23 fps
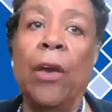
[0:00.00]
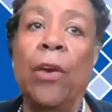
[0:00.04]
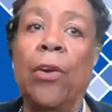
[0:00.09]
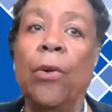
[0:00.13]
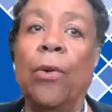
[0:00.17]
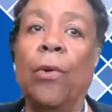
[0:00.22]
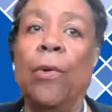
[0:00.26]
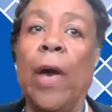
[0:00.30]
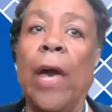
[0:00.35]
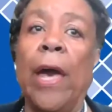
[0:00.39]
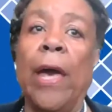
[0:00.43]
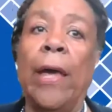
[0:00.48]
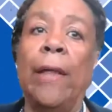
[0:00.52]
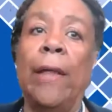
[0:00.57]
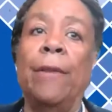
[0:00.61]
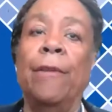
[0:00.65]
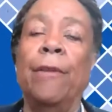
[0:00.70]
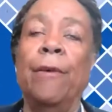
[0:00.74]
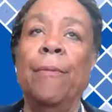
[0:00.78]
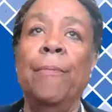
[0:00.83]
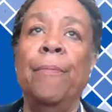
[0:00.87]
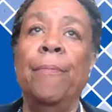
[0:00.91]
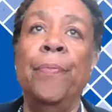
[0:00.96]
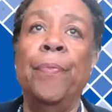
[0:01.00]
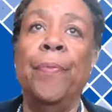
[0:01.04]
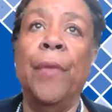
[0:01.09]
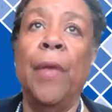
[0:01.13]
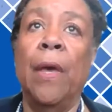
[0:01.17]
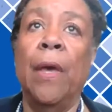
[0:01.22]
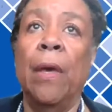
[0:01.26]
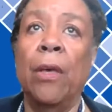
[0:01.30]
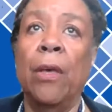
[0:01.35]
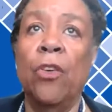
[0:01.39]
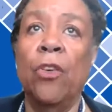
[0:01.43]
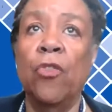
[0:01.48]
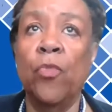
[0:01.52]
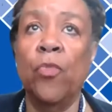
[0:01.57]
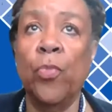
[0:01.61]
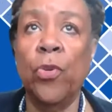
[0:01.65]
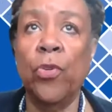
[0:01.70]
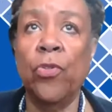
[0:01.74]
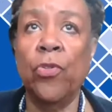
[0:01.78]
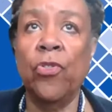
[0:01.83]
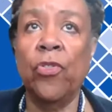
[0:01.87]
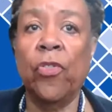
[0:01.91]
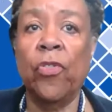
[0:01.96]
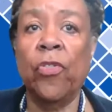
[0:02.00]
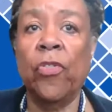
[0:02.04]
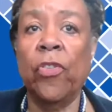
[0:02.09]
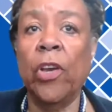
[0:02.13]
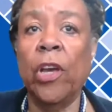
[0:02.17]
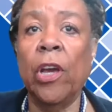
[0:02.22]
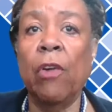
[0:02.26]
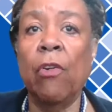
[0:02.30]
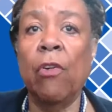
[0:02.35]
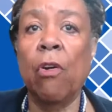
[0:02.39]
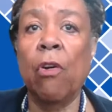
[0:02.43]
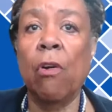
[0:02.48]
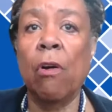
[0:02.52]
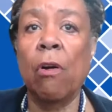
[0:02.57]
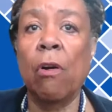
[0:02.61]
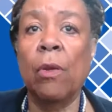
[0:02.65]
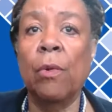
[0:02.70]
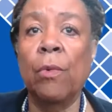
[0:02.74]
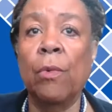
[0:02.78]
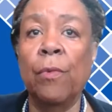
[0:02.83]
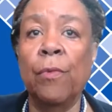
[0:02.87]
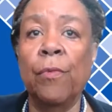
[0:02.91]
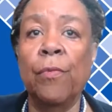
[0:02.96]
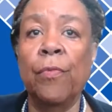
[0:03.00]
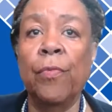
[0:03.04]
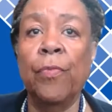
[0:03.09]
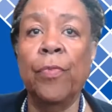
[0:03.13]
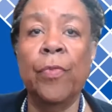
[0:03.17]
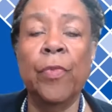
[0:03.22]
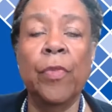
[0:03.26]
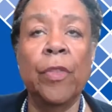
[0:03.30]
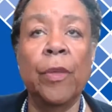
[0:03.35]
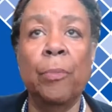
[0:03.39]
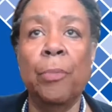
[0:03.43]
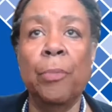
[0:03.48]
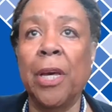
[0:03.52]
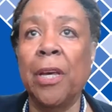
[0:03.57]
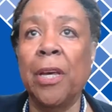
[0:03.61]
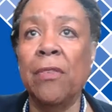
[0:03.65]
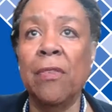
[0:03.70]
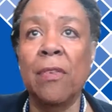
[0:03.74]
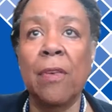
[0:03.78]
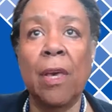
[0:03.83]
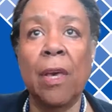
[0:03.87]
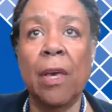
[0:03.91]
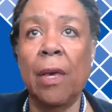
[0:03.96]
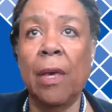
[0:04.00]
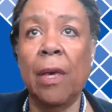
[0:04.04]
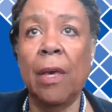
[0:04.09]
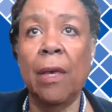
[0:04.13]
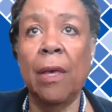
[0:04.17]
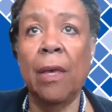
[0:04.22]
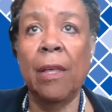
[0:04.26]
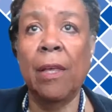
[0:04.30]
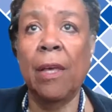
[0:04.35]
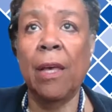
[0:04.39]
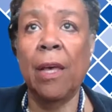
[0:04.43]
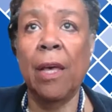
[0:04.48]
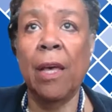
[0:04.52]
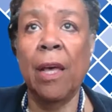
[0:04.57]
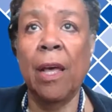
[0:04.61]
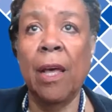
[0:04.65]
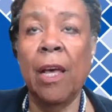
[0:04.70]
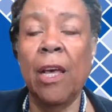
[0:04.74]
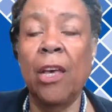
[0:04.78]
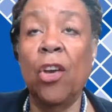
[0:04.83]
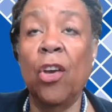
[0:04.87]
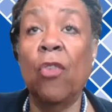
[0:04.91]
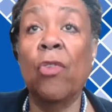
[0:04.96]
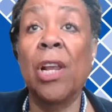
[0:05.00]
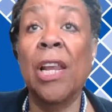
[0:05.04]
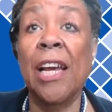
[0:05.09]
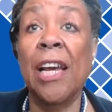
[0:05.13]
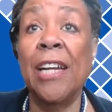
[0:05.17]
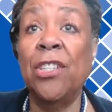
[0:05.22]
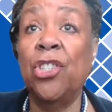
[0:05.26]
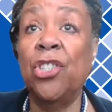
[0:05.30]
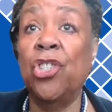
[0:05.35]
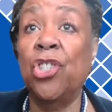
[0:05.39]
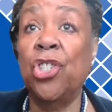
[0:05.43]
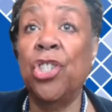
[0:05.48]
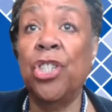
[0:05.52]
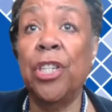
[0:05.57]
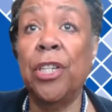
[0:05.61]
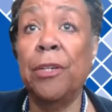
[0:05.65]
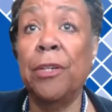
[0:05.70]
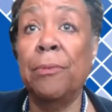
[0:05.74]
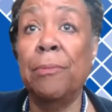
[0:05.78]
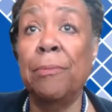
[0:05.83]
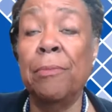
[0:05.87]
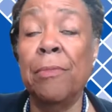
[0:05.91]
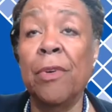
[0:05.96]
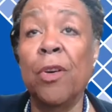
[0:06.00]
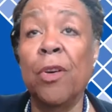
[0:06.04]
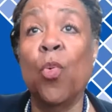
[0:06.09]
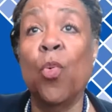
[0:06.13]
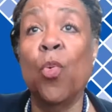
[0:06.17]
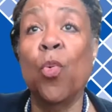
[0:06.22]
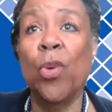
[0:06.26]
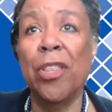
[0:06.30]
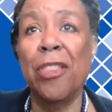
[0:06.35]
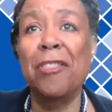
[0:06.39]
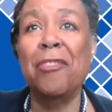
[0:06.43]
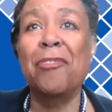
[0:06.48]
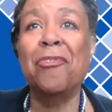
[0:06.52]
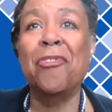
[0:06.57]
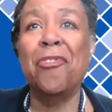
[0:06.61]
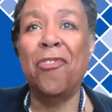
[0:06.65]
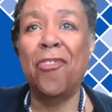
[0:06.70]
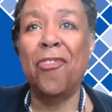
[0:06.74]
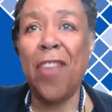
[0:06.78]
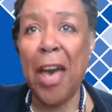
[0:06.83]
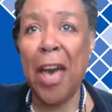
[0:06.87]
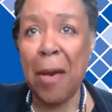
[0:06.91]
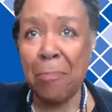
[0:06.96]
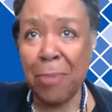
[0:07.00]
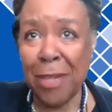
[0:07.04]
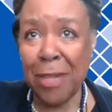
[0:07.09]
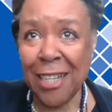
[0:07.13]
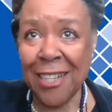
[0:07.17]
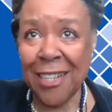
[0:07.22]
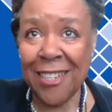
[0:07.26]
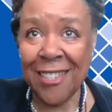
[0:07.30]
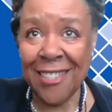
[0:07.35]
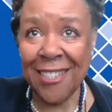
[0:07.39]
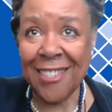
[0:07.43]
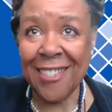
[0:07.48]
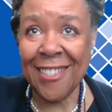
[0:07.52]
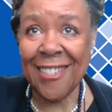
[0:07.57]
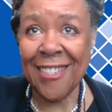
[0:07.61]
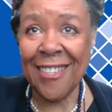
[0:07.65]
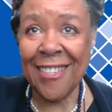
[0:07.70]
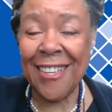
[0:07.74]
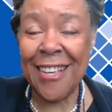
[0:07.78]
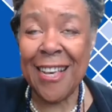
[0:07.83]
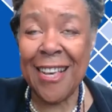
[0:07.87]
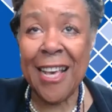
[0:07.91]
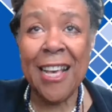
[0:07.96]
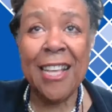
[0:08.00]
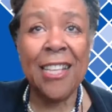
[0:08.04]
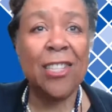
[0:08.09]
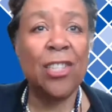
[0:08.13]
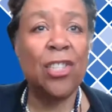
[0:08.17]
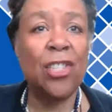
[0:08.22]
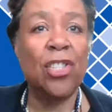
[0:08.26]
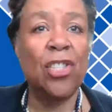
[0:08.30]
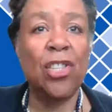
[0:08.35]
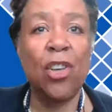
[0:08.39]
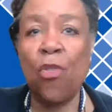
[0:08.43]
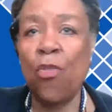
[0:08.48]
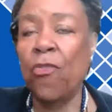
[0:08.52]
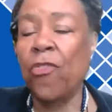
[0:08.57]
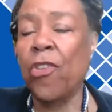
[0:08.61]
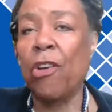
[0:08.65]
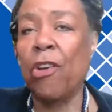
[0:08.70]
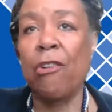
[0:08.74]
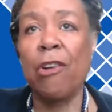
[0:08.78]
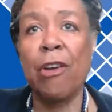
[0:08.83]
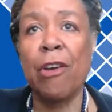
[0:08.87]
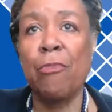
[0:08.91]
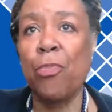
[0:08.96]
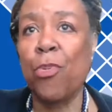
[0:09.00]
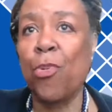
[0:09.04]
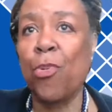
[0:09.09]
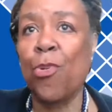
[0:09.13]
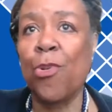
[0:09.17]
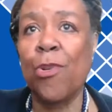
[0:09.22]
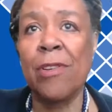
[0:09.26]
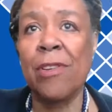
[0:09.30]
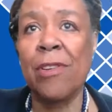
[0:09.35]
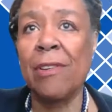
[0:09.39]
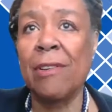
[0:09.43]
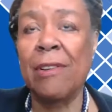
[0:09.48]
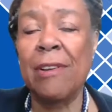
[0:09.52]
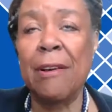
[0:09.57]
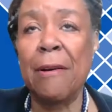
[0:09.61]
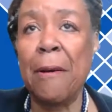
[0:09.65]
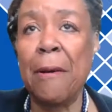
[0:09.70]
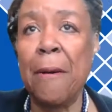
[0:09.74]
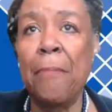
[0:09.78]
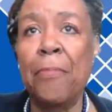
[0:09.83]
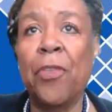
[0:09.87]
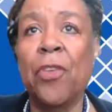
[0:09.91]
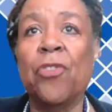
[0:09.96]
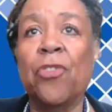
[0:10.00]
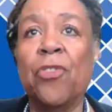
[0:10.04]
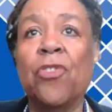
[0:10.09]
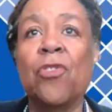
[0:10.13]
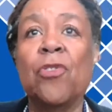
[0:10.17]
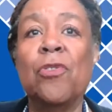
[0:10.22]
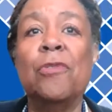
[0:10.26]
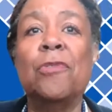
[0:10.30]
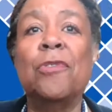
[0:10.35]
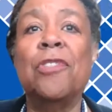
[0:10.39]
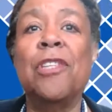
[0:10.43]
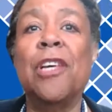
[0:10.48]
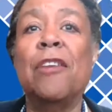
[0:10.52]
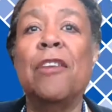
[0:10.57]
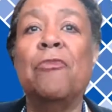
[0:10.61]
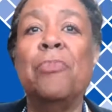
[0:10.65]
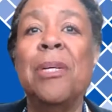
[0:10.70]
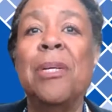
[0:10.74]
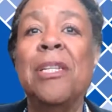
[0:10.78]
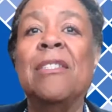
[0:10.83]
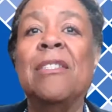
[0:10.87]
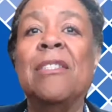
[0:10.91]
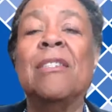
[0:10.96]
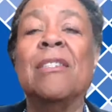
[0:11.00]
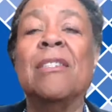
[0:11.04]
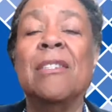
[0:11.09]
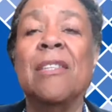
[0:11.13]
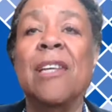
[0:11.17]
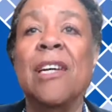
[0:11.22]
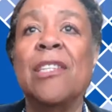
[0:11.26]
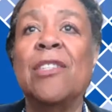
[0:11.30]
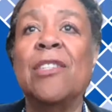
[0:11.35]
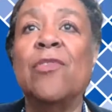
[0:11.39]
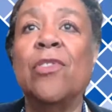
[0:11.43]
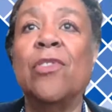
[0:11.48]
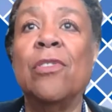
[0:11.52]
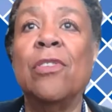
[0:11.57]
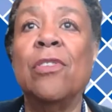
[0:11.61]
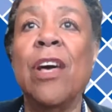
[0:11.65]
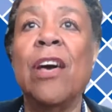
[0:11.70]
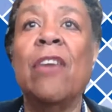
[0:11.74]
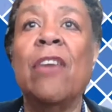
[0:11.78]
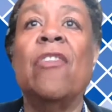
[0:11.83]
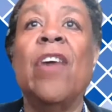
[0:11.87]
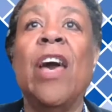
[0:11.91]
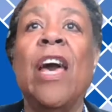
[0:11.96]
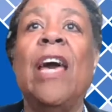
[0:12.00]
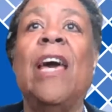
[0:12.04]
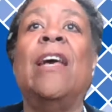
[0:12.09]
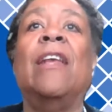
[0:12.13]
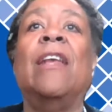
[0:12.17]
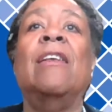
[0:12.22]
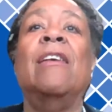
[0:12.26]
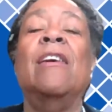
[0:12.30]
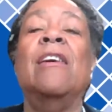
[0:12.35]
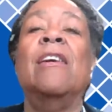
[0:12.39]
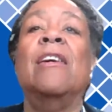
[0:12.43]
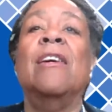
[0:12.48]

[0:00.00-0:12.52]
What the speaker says: you. And you put your finger on the biggest key, your relationship with the families. So very important. The schools that have been successful have had